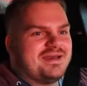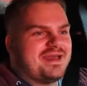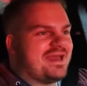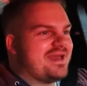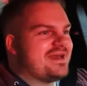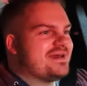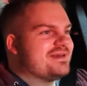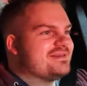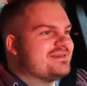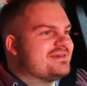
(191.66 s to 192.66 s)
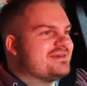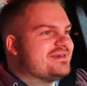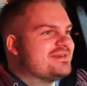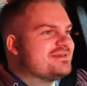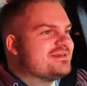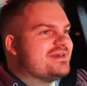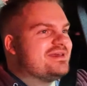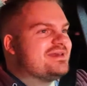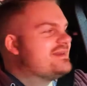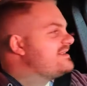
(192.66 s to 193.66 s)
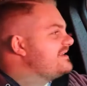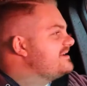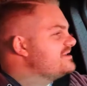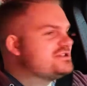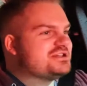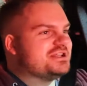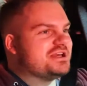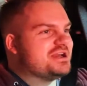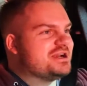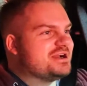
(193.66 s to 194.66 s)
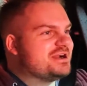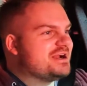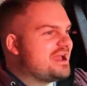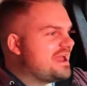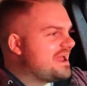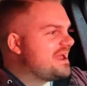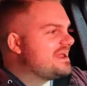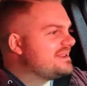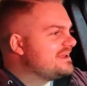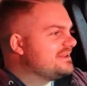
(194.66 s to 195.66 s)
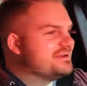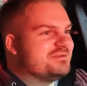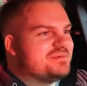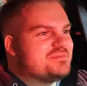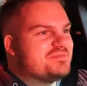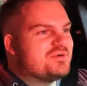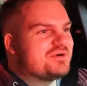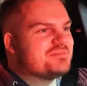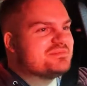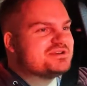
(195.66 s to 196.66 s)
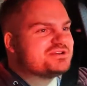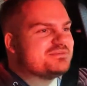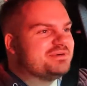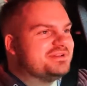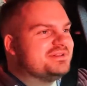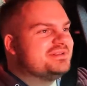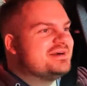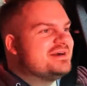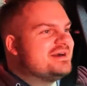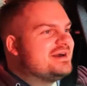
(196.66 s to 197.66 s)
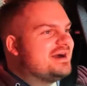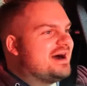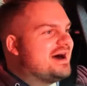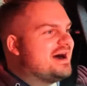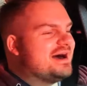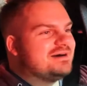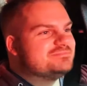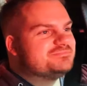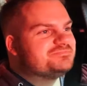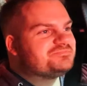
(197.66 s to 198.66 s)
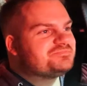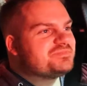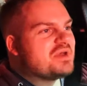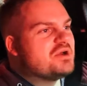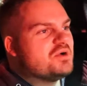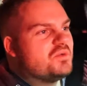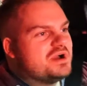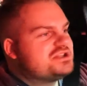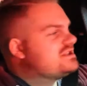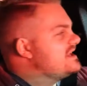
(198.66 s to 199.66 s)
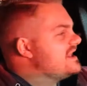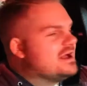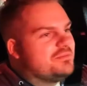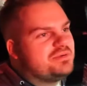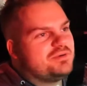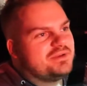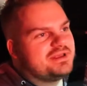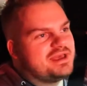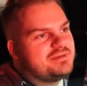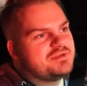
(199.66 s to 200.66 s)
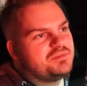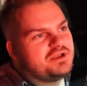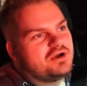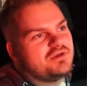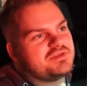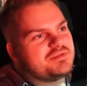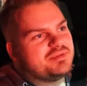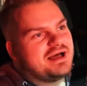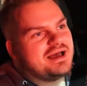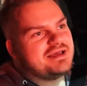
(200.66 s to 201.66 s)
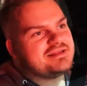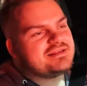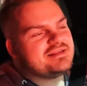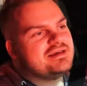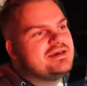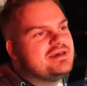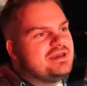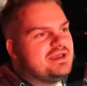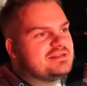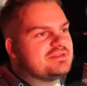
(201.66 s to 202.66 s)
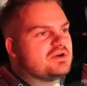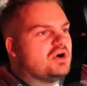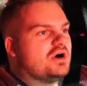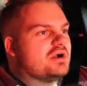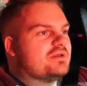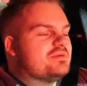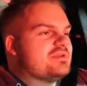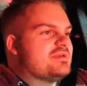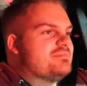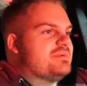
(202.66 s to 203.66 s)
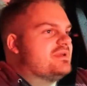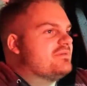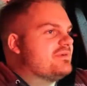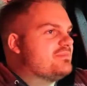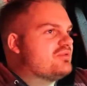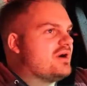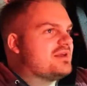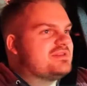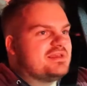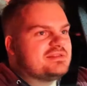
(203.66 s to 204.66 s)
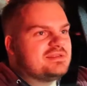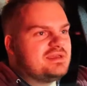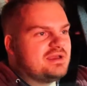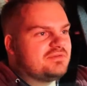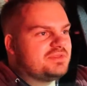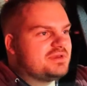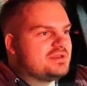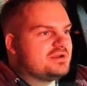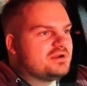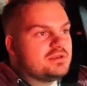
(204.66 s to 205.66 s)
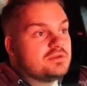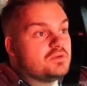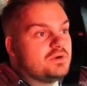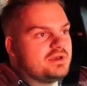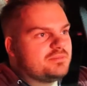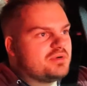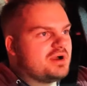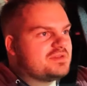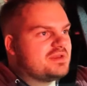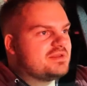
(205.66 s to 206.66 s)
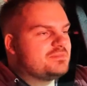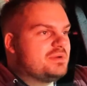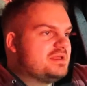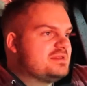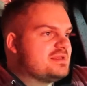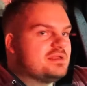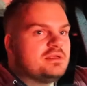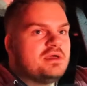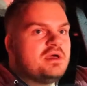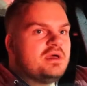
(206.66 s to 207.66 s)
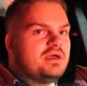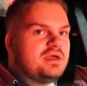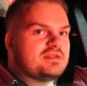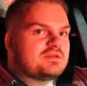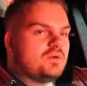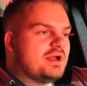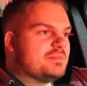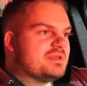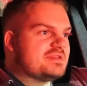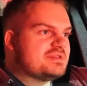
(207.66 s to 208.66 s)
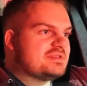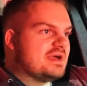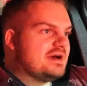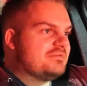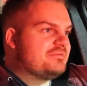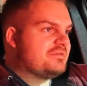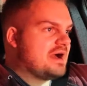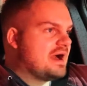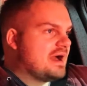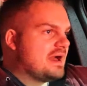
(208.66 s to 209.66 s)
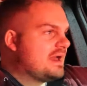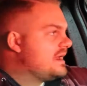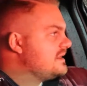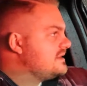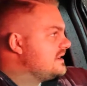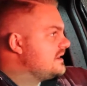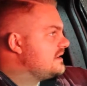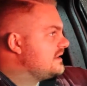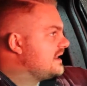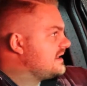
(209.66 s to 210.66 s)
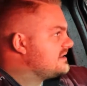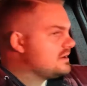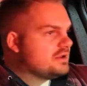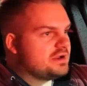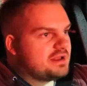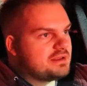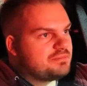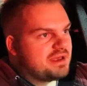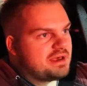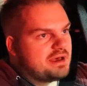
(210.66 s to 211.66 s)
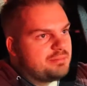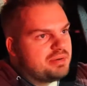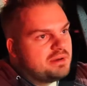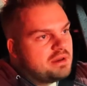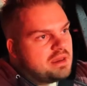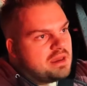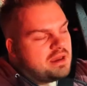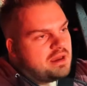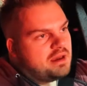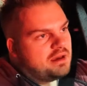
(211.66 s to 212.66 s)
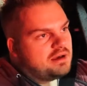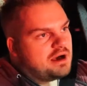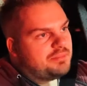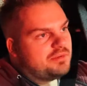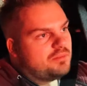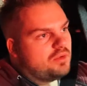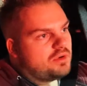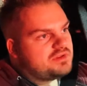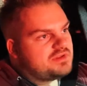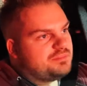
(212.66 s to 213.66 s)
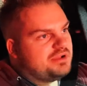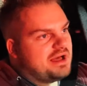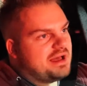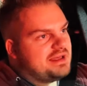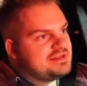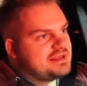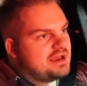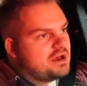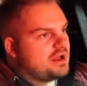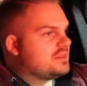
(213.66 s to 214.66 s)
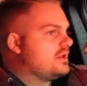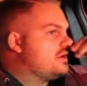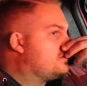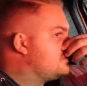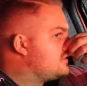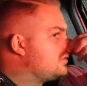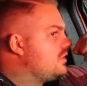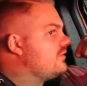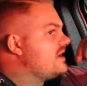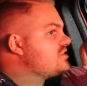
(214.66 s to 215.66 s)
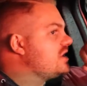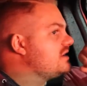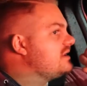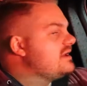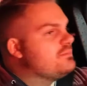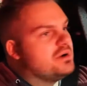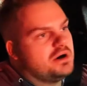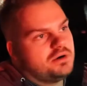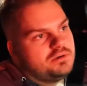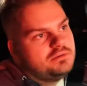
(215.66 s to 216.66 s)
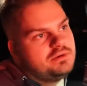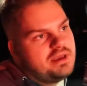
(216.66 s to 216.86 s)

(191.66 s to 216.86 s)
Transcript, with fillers: and it's a little chillier and a little bit more miserable, um, which didn't help when it came to putting all the supplies into the car. It was a bit of a process to get everything in here, an annoying process, but it's in. It's quite a bit of stuff. I did, like I said earlier, I did pick up couple more supplies. I got those through Restaurant Depot